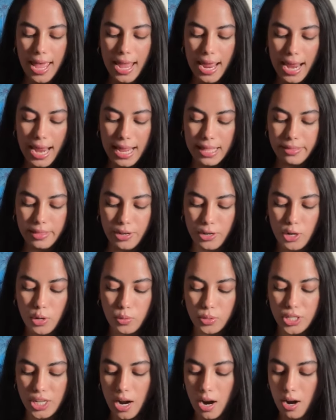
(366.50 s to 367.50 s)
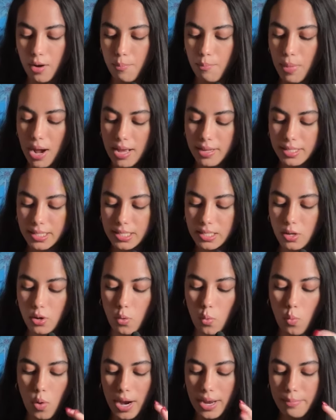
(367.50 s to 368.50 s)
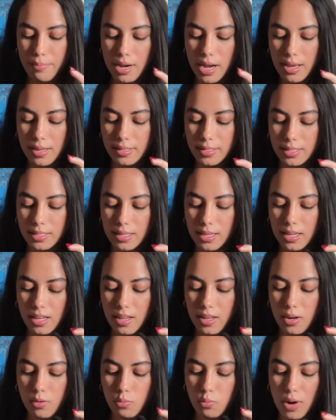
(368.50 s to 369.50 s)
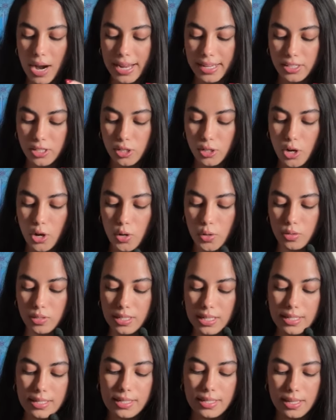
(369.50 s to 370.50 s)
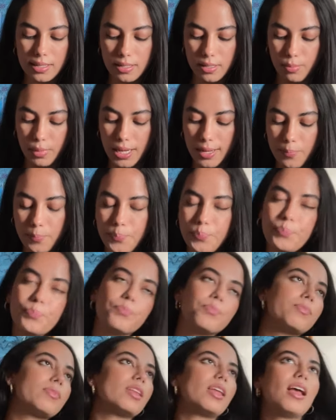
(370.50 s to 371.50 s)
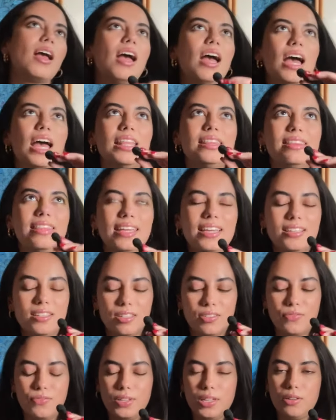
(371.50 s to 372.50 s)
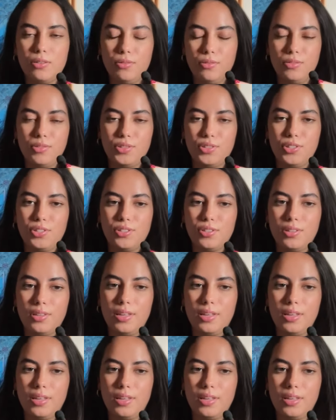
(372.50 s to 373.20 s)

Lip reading: and the notes are musk, white musk, rice notes, and sesame. This feels,